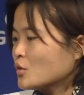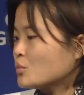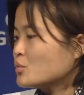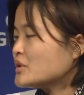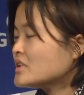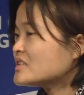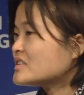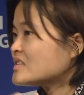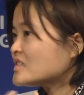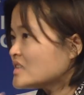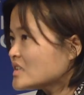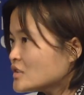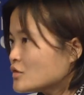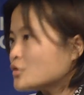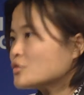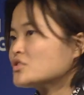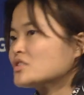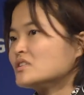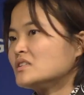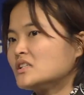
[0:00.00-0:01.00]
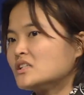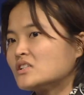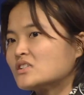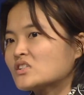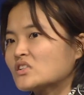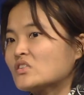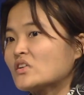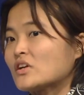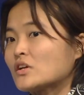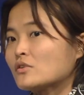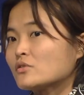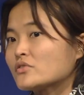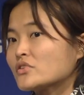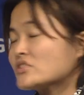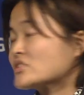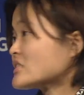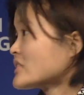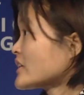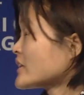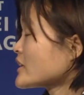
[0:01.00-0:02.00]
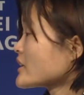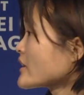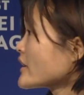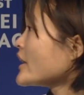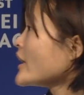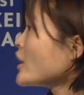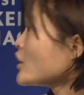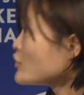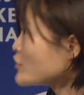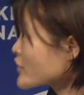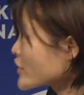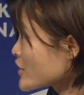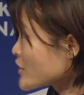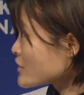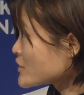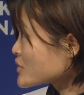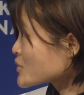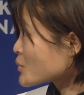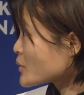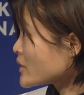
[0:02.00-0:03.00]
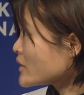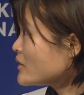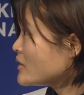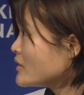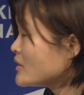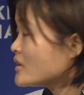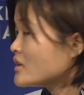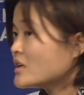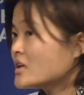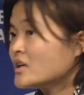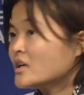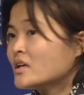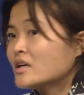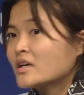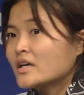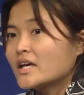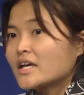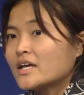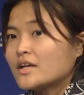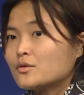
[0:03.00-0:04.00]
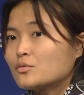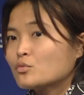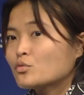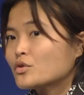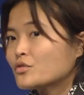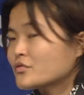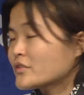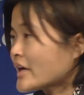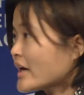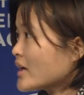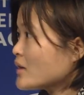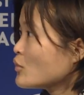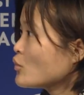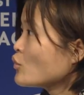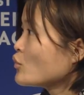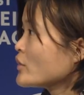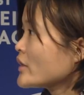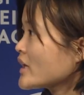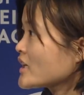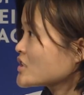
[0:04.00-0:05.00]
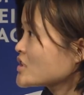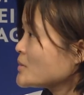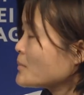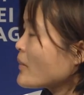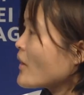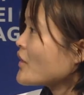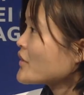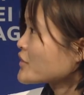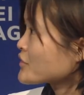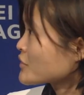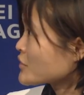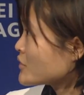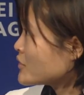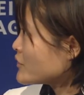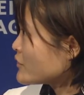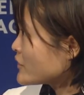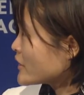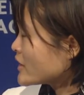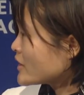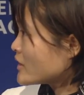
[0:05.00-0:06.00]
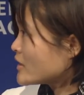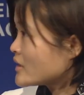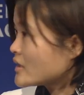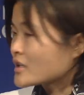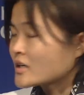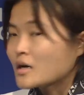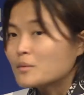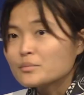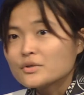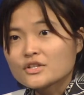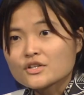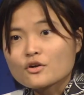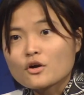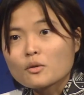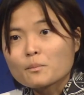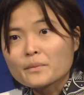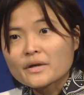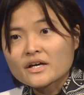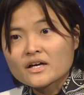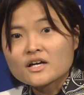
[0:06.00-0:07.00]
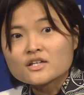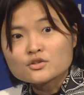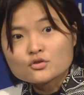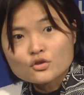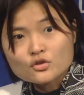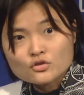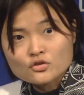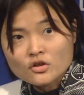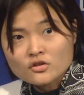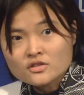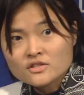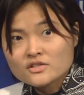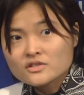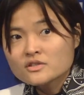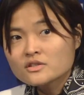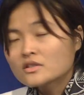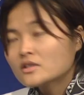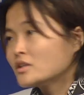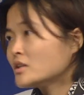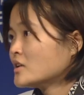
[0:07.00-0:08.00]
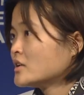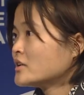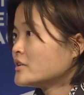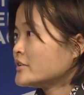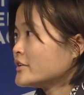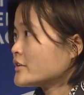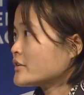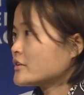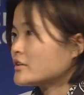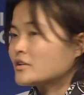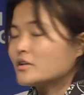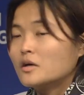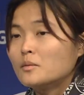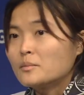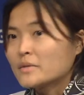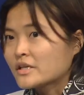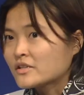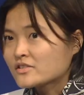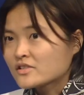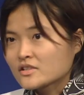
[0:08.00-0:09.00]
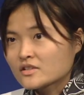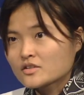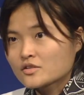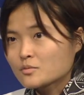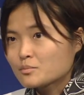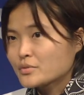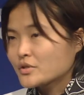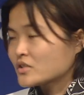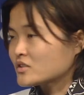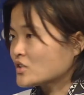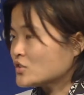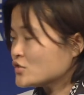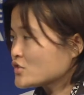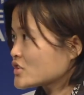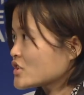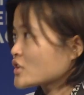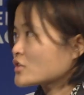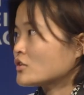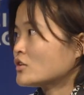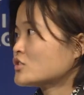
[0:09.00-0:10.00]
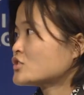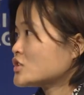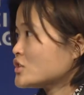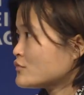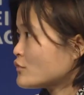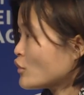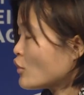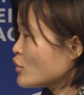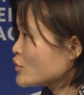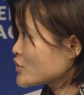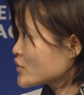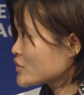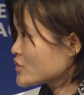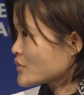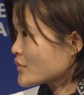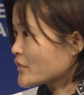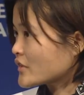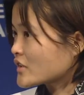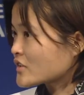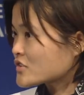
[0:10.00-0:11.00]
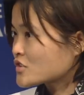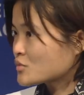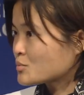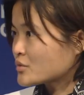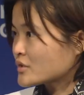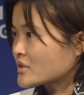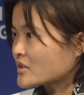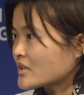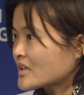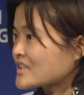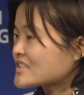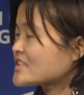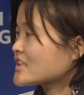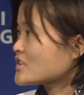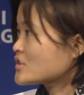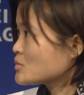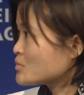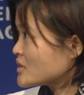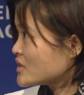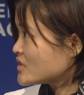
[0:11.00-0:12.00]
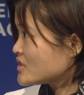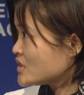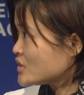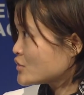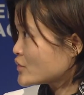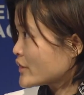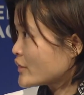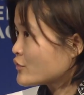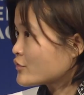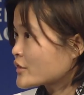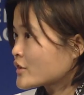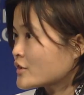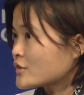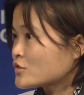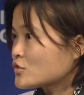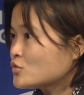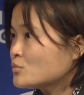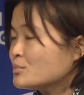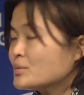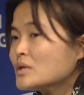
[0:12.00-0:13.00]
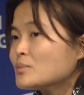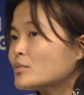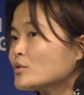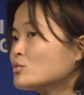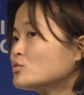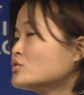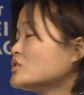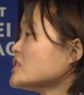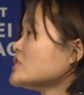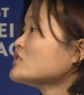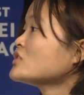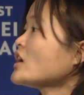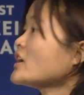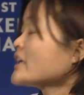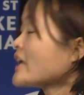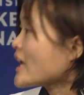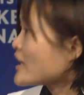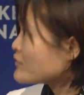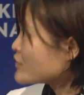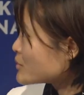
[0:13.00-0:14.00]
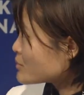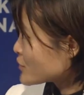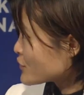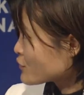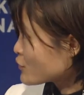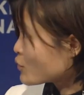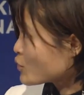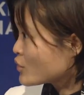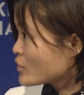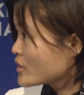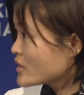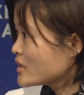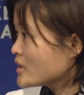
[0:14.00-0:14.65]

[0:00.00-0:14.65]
We see those needs in areas like healthcare as well. Okay. And with that, we're actually partnering with a company called Ping An Good Doctor. They're amazing, they're big, they use technology for all sorts of things to bring accessibility to healthcare to people who did not have it before.